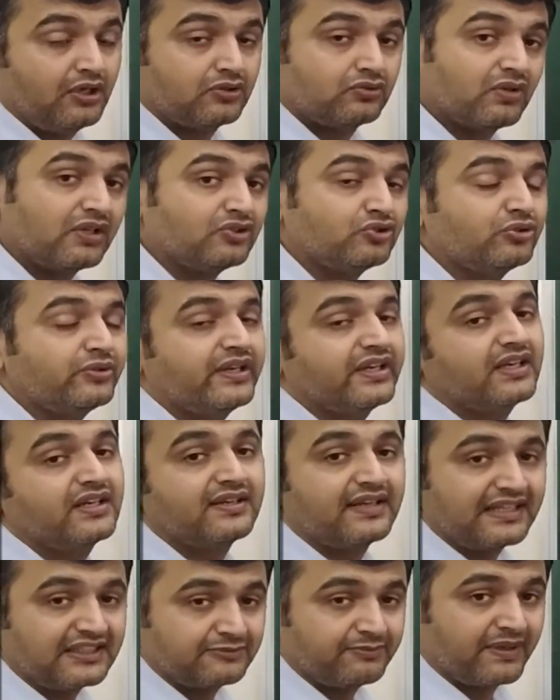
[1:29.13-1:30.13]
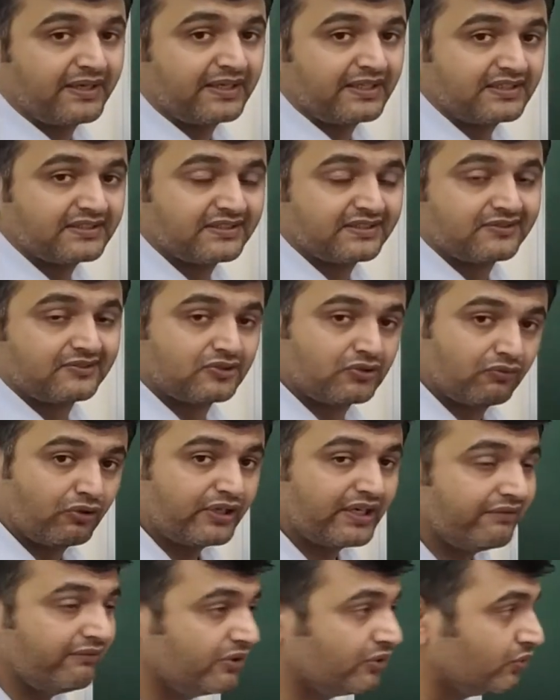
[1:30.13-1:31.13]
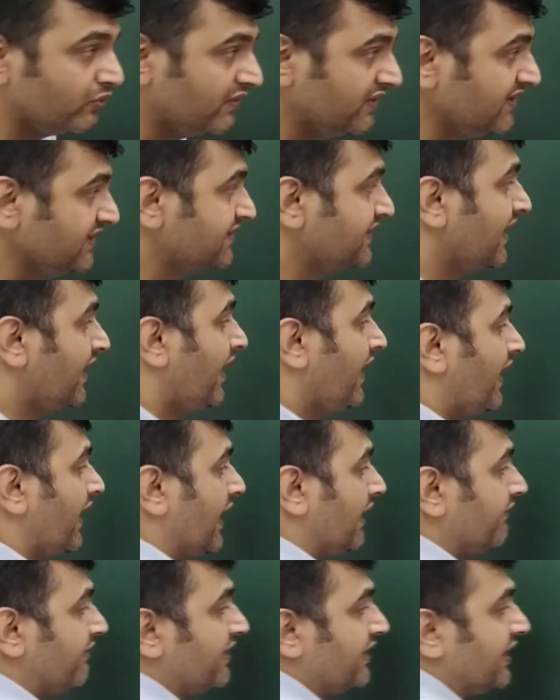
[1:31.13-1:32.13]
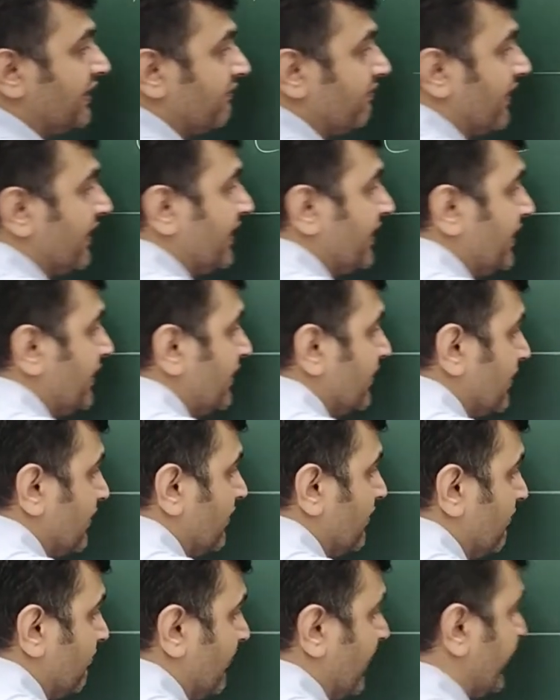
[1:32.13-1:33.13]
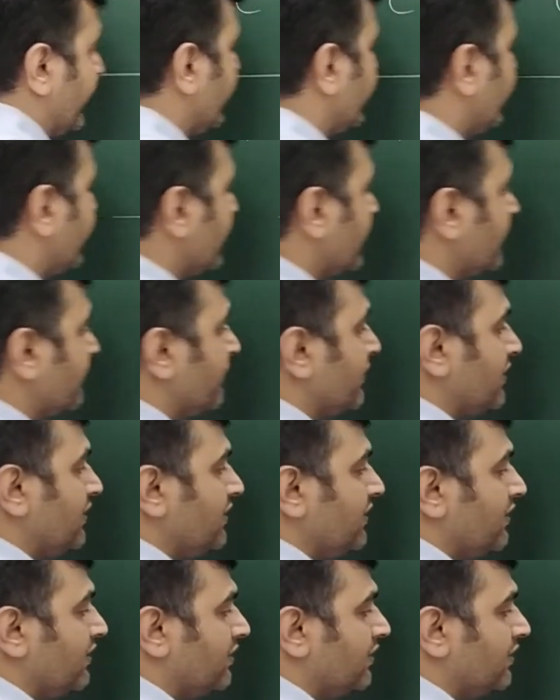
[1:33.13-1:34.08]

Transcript: So I should take a nice partition. So what I will do is I will divide my interval